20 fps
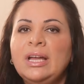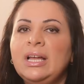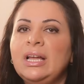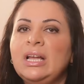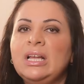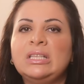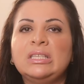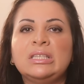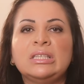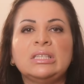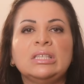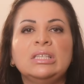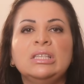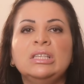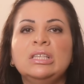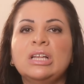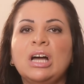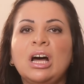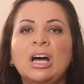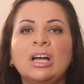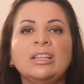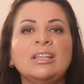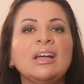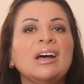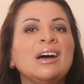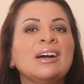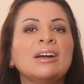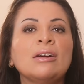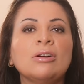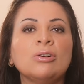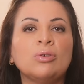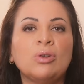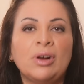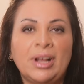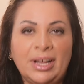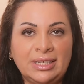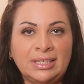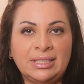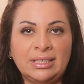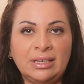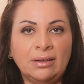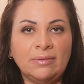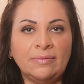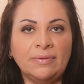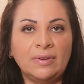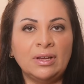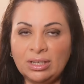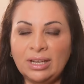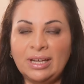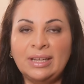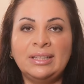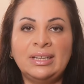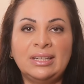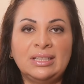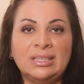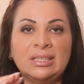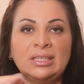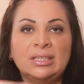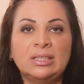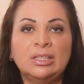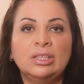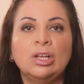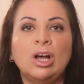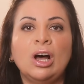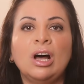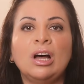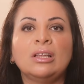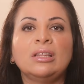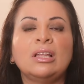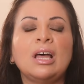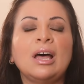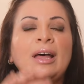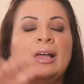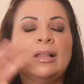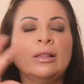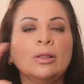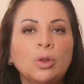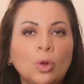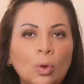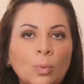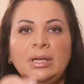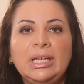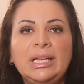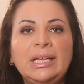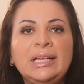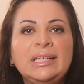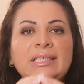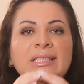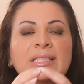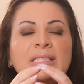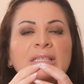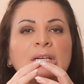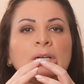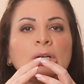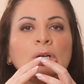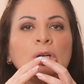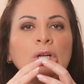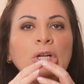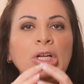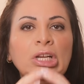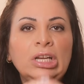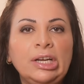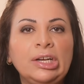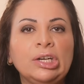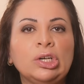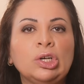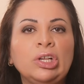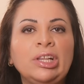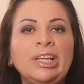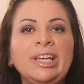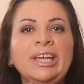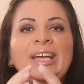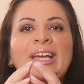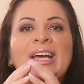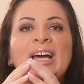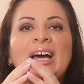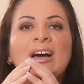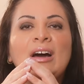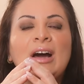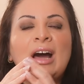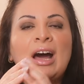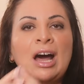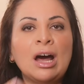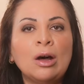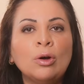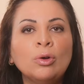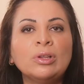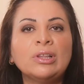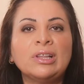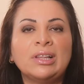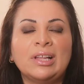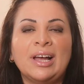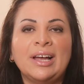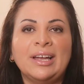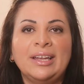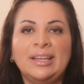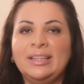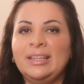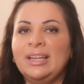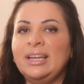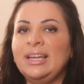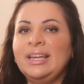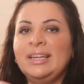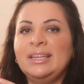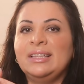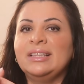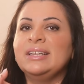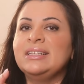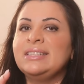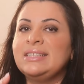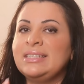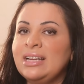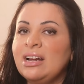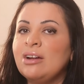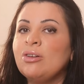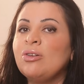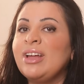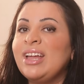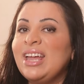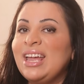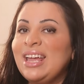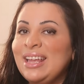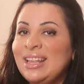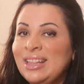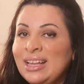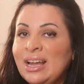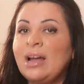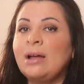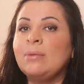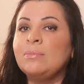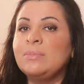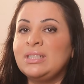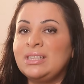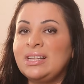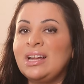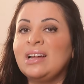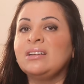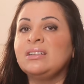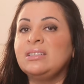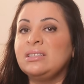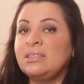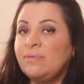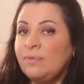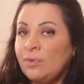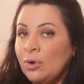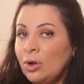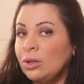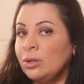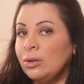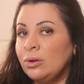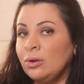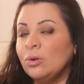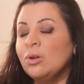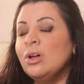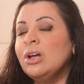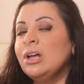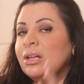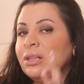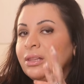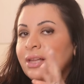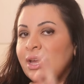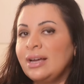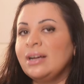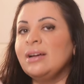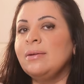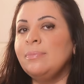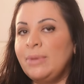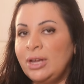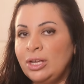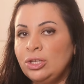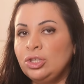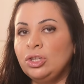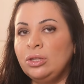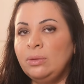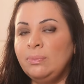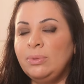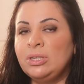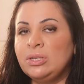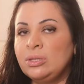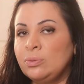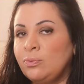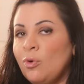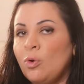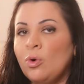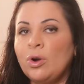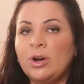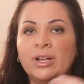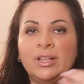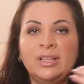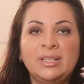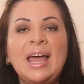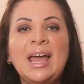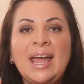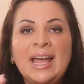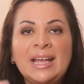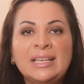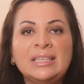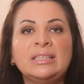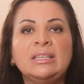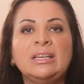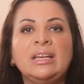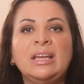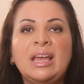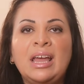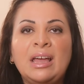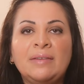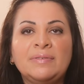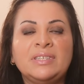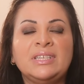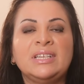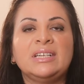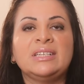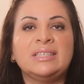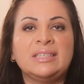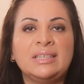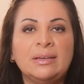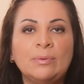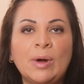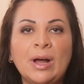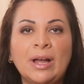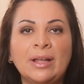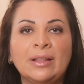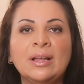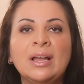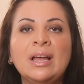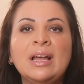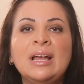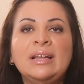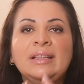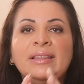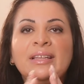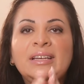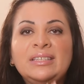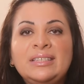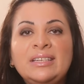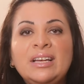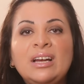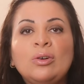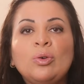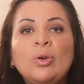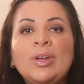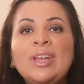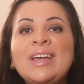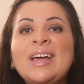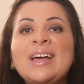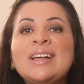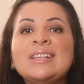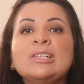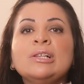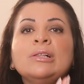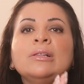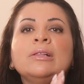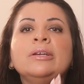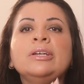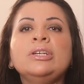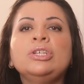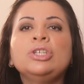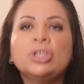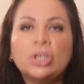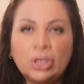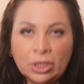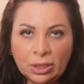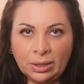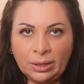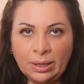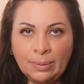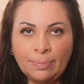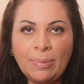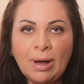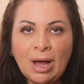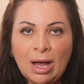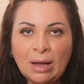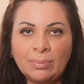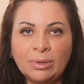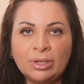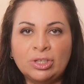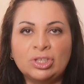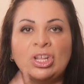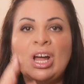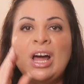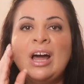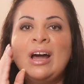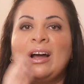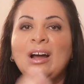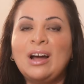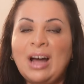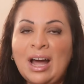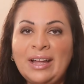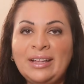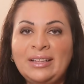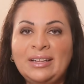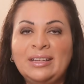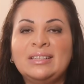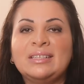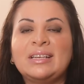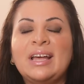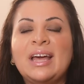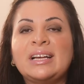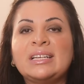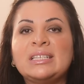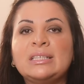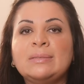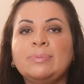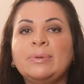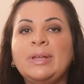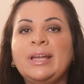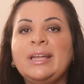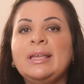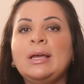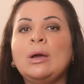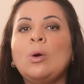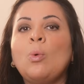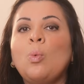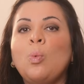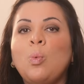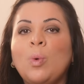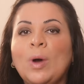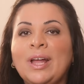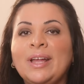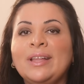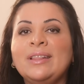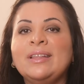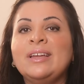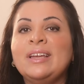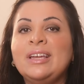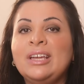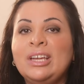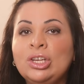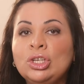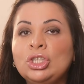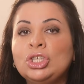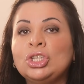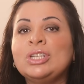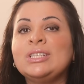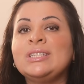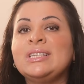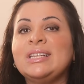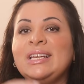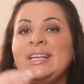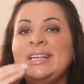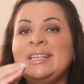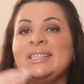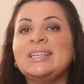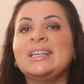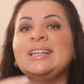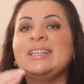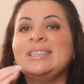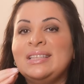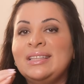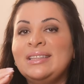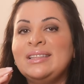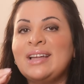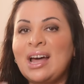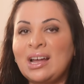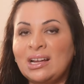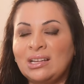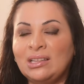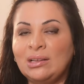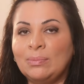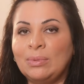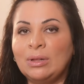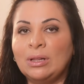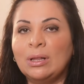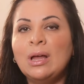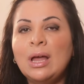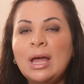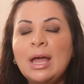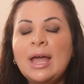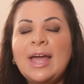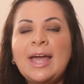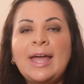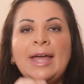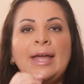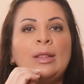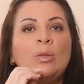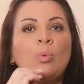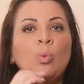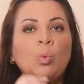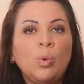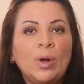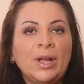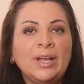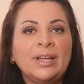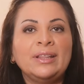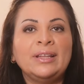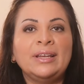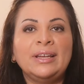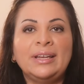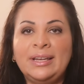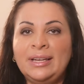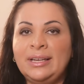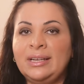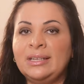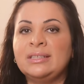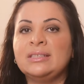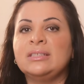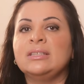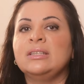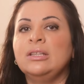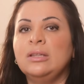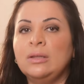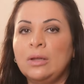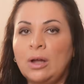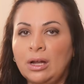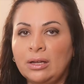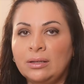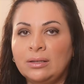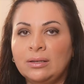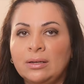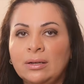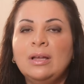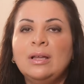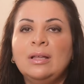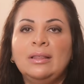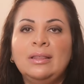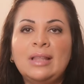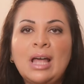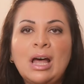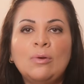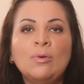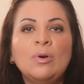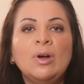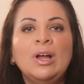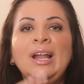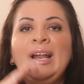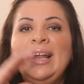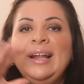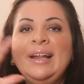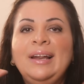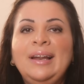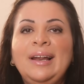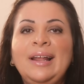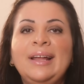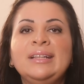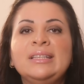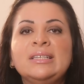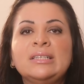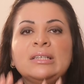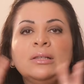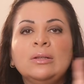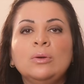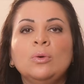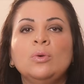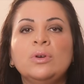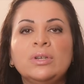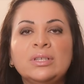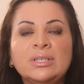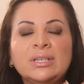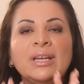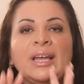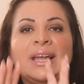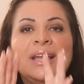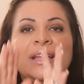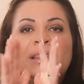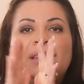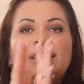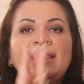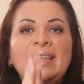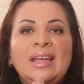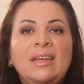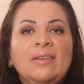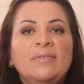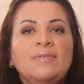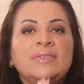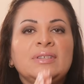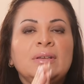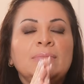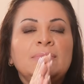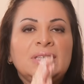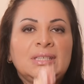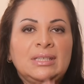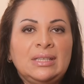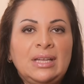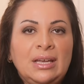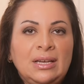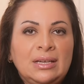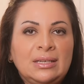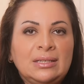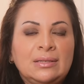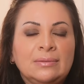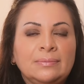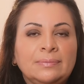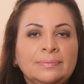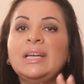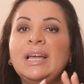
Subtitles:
It's not aggressive and it's not a loop. It's clearly outlined in a CRA income tax folio, like I mentioned before, in S3 F6C1, the CRA has literally published guidance explaining when interest is deductible and when it's not. Now, let's look at Dave's mistakes.